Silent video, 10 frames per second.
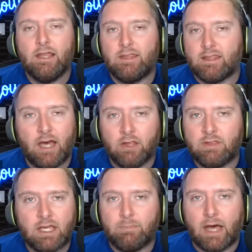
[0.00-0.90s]
The other
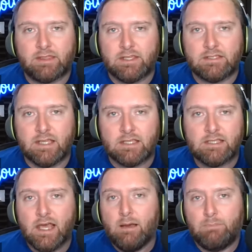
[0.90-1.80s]
thing about this is
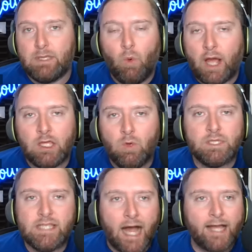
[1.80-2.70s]
BYU
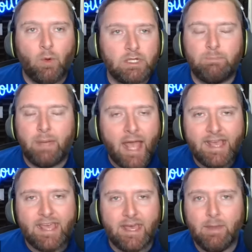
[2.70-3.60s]
was not going to pay
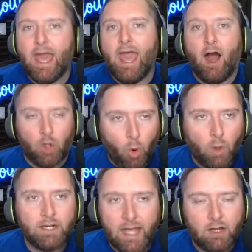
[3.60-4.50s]
him
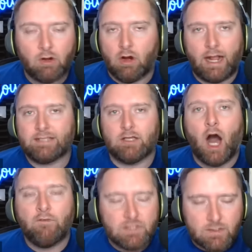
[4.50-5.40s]
coordinator, or I guess
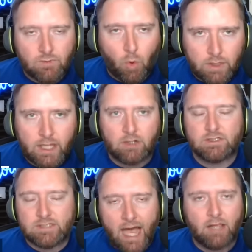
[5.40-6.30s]
offensive coordinator
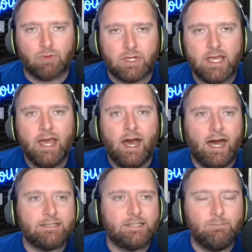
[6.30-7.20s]
salary,
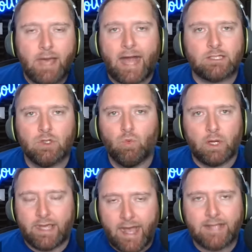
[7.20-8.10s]
to match
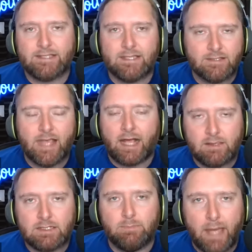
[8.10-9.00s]
what Kansas is
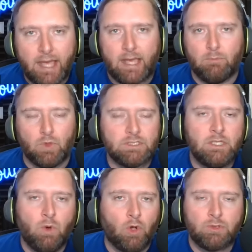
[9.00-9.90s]
likely to pay him. We'll
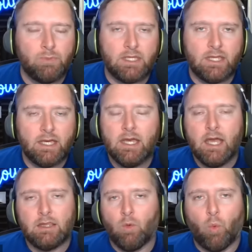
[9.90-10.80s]
see what ultimately the
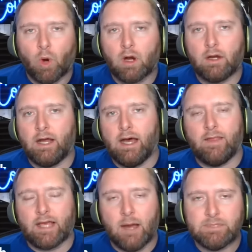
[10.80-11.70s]
word
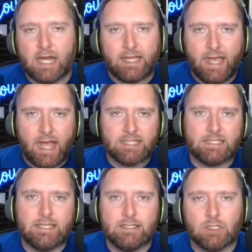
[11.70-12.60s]
that comes out of
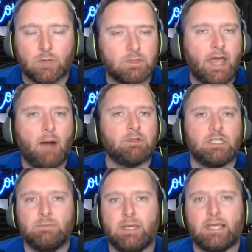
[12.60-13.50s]
Kansas is in terms of how much
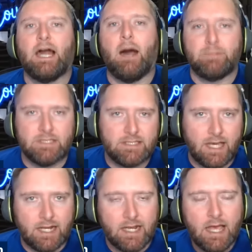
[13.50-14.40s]
he's being
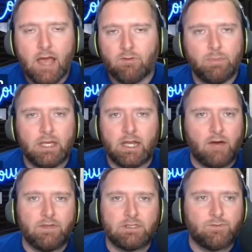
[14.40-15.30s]
compensated for being an
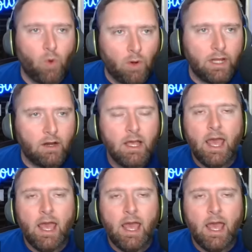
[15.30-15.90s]
offensive coordinator.